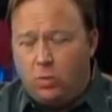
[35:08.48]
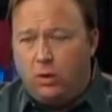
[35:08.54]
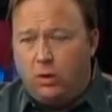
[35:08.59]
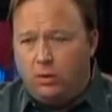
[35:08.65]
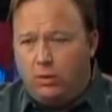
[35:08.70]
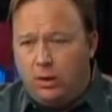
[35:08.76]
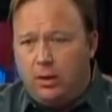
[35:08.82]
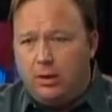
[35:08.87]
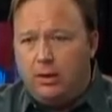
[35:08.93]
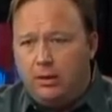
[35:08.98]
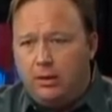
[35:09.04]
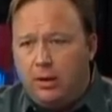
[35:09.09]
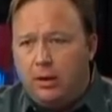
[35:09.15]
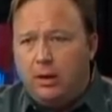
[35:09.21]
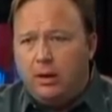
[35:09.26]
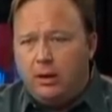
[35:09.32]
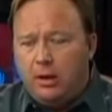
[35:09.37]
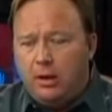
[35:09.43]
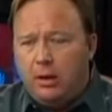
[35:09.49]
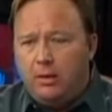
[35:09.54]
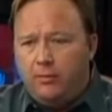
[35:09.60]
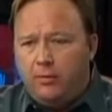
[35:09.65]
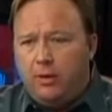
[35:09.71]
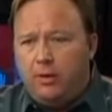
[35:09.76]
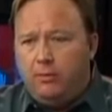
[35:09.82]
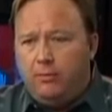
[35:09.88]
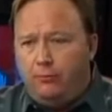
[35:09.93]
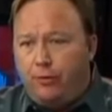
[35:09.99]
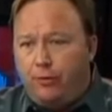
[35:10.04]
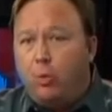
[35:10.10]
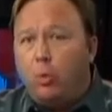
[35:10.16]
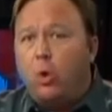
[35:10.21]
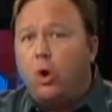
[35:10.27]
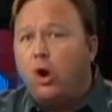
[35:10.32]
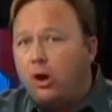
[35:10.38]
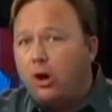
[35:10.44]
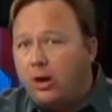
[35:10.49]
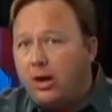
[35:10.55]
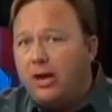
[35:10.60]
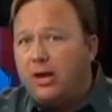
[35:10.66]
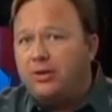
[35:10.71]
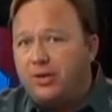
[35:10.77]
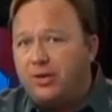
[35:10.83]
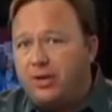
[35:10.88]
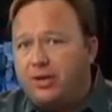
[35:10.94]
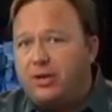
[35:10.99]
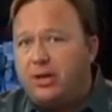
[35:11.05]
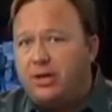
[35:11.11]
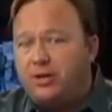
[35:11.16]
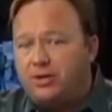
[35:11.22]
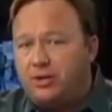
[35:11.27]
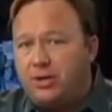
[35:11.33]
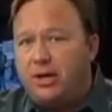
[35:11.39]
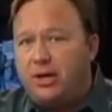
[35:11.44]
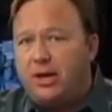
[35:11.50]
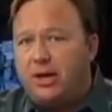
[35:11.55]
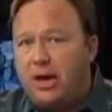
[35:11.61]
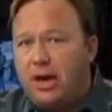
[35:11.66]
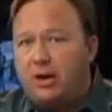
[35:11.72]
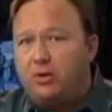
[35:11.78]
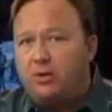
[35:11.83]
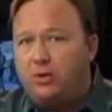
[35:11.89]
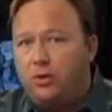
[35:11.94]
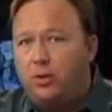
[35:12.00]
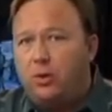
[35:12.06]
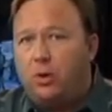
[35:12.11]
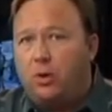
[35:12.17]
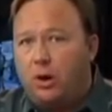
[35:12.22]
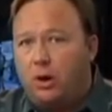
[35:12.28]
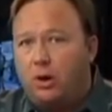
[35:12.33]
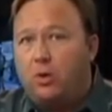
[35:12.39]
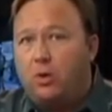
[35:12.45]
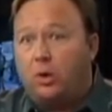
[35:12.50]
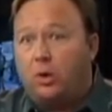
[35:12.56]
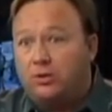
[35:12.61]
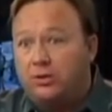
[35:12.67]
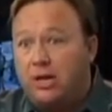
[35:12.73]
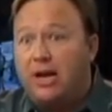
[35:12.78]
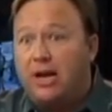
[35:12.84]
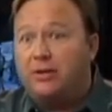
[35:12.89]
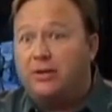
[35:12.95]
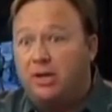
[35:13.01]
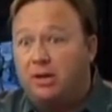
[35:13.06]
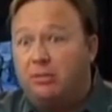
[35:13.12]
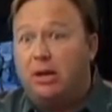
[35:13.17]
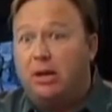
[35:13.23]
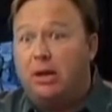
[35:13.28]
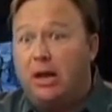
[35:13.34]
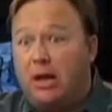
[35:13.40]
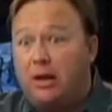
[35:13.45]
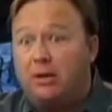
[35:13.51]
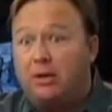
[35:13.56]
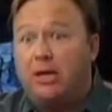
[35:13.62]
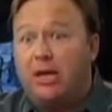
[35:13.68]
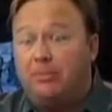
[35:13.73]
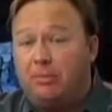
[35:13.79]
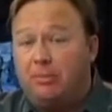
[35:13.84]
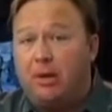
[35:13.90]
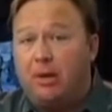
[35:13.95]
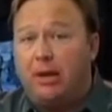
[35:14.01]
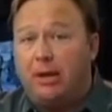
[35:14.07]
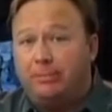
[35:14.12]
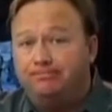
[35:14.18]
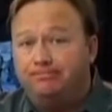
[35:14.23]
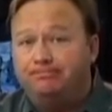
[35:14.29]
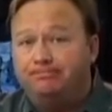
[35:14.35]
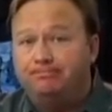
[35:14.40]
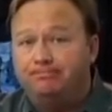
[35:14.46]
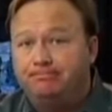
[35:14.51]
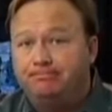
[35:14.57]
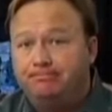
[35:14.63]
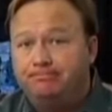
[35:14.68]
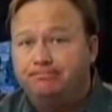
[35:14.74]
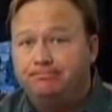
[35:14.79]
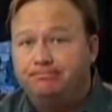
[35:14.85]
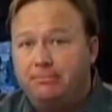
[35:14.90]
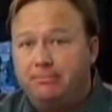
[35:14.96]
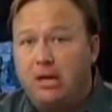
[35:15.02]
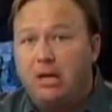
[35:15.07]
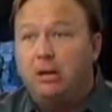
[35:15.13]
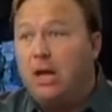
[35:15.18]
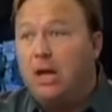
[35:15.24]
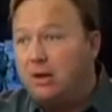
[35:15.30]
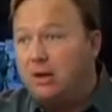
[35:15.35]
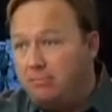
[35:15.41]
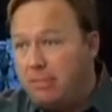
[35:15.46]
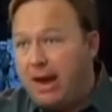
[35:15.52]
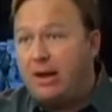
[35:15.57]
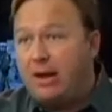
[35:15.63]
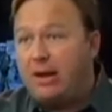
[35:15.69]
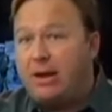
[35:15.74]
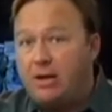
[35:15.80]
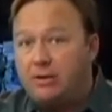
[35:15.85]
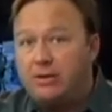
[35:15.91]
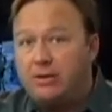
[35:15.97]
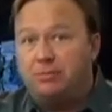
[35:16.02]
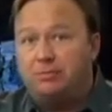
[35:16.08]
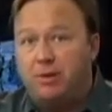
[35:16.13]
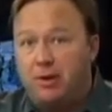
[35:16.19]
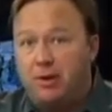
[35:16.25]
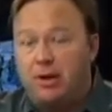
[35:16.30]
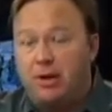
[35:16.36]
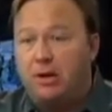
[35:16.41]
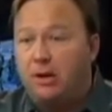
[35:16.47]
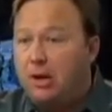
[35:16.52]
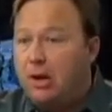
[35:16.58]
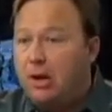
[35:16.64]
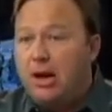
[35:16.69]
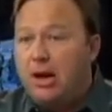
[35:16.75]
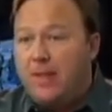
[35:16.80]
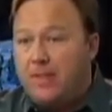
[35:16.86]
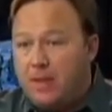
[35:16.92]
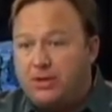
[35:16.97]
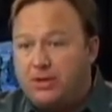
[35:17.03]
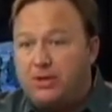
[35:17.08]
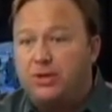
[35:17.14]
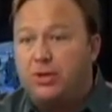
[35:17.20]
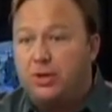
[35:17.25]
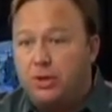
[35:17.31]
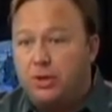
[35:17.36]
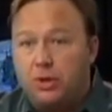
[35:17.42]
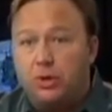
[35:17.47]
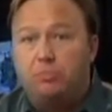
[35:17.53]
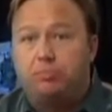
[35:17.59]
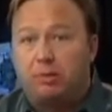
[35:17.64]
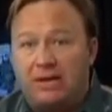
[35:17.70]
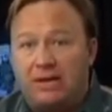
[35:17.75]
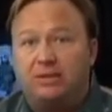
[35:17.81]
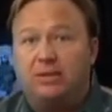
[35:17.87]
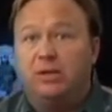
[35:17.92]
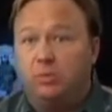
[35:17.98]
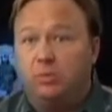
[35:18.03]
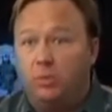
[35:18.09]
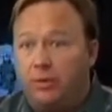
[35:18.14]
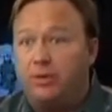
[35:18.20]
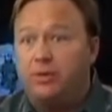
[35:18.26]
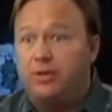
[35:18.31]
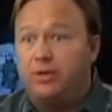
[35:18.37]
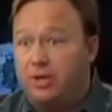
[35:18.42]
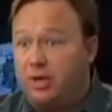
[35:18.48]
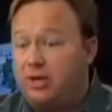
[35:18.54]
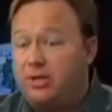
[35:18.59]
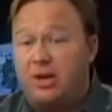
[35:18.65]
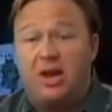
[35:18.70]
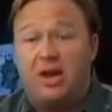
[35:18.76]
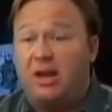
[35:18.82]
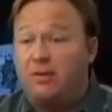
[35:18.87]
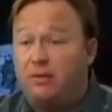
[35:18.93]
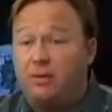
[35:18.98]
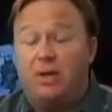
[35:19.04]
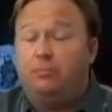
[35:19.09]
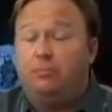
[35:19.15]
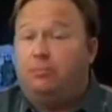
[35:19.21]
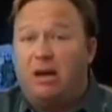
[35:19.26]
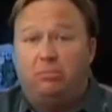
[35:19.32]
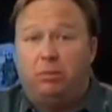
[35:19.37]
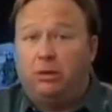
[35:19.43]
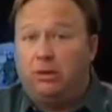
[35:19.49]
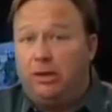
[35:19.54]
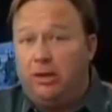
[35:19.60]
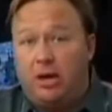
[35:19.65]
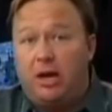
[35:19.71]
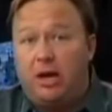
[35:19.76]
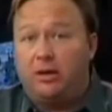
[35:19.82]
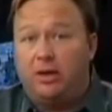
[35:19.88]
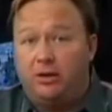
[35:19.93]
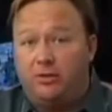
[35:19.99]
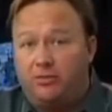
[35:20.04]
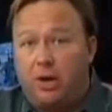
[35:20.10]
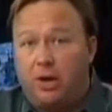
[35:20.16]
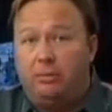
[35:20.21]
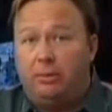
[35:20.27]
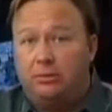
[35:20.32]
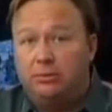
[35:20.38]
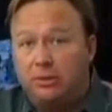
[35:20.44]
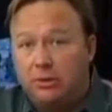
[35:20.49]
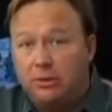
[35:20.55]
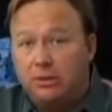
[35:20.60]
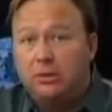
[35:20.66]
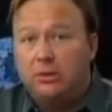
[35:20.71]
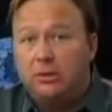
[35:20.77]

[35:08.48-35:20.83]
the word is in D.C. and New York, Corzine is going to be allowed to keep the money. In the London bank accounts, he's put it in. And this is the new precedent where they're just going to take everything publicly and not get in trouble.